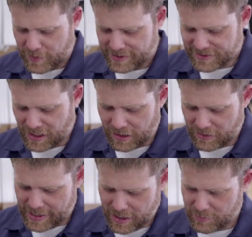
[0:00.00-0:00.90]
we install
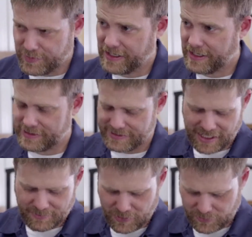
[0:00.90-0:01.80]
our ARP
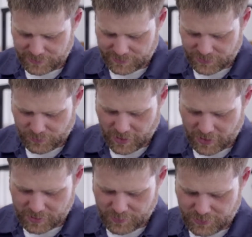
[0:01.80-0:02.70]
intake bolts, we
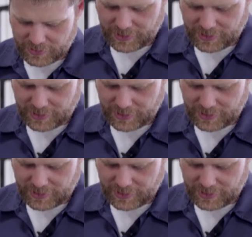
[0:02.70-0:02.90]
are going to put a